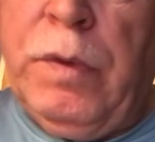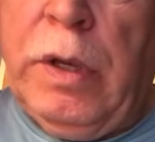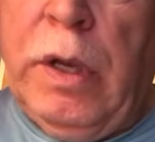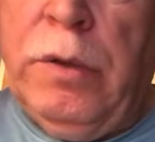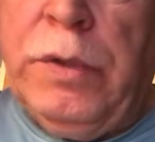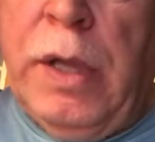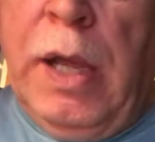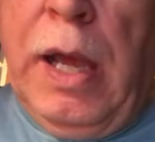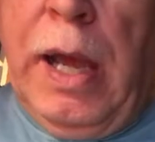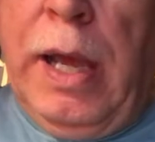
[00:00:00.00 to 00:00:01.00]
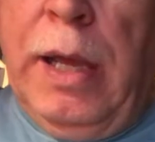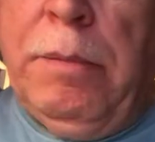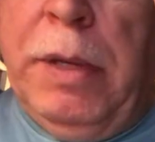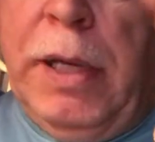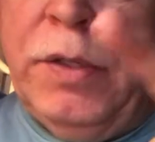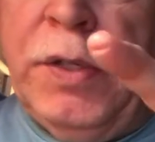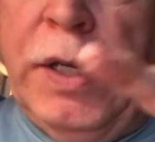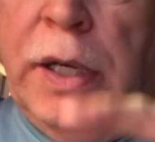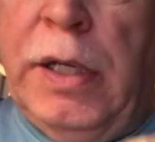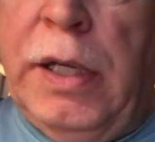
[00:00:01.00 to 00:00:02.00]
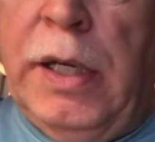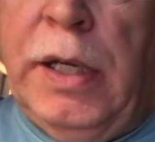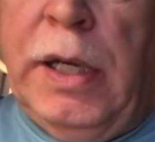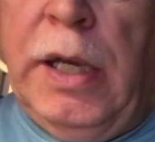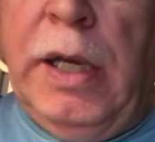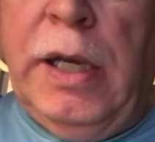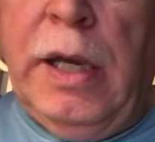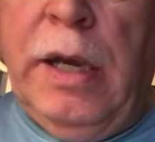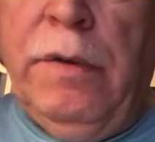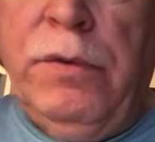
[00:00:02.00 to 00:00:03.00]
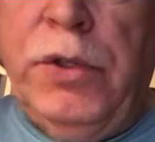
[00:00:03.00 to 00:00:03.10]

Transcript: It goes A, B, C, D, E, F,